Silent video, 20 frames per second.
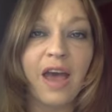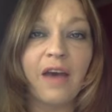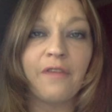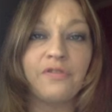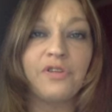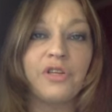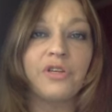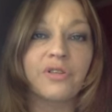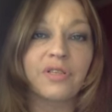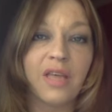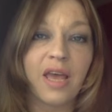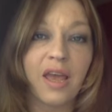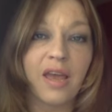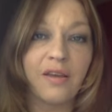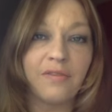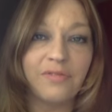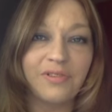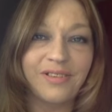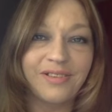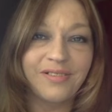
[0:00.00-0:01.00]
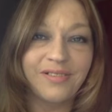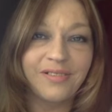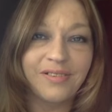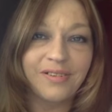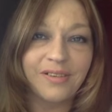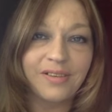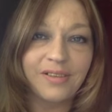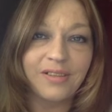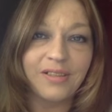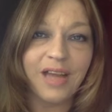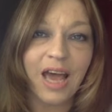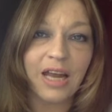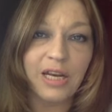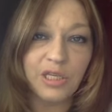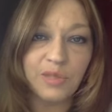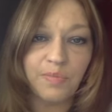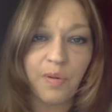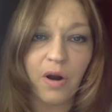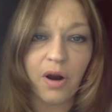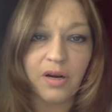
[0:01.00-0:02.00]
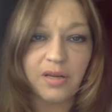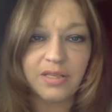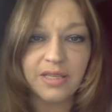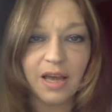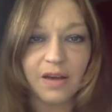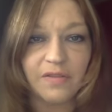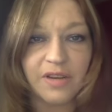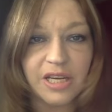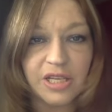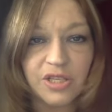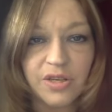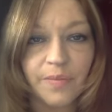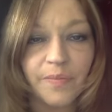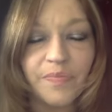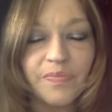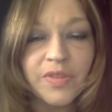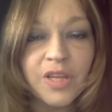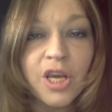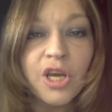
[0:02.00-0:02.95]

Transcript: after you're saved, not as part of salvation.